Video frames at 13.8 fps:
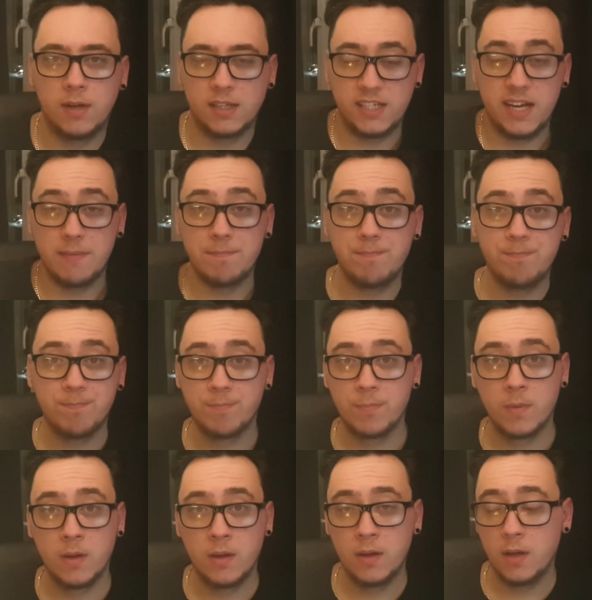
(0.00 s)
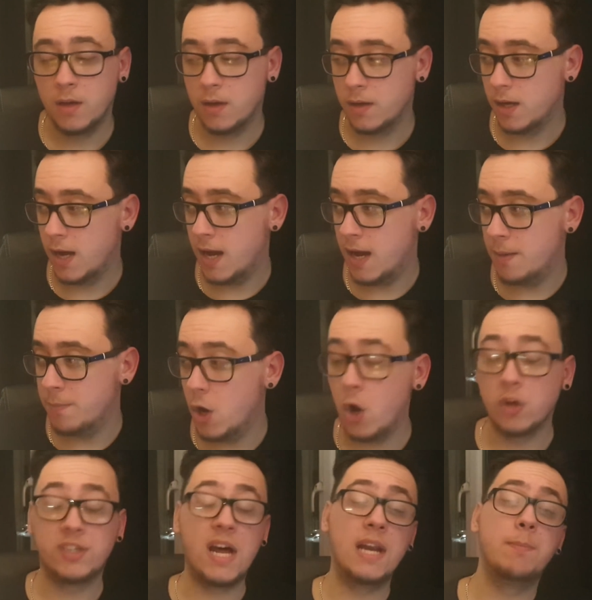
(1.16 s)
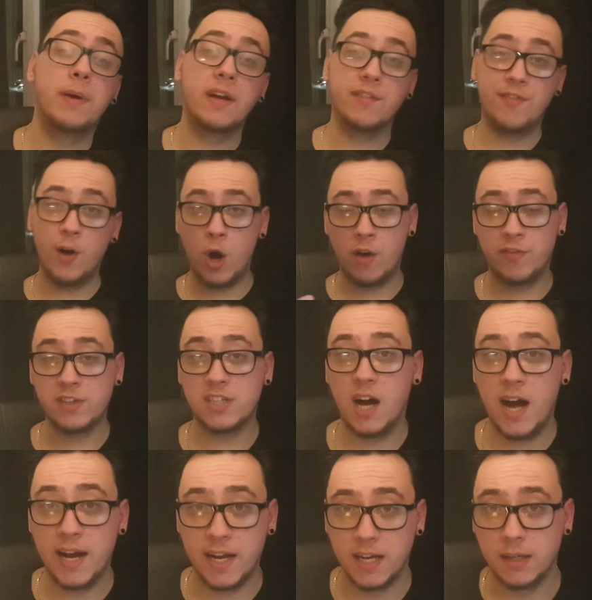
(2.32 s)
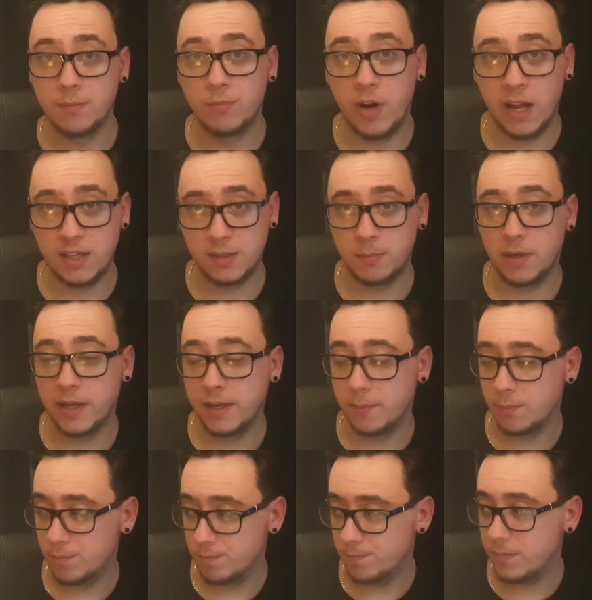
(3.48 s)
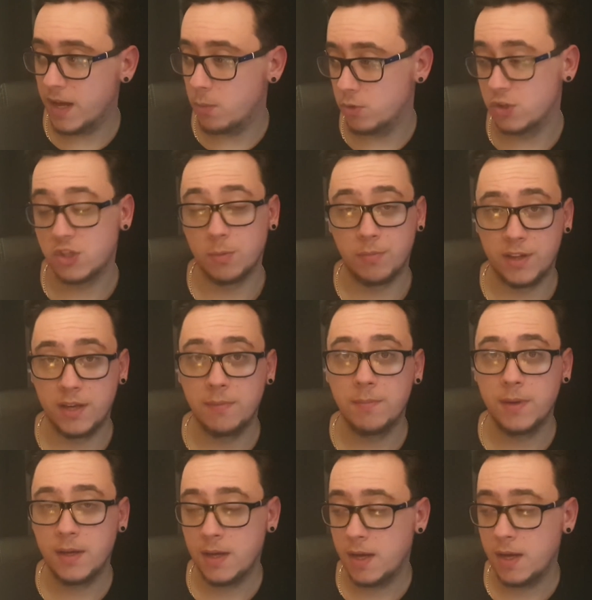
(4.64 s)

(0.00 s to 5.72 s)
That's it. Oh, Danny Pink fought off a tiger randomly. That was something.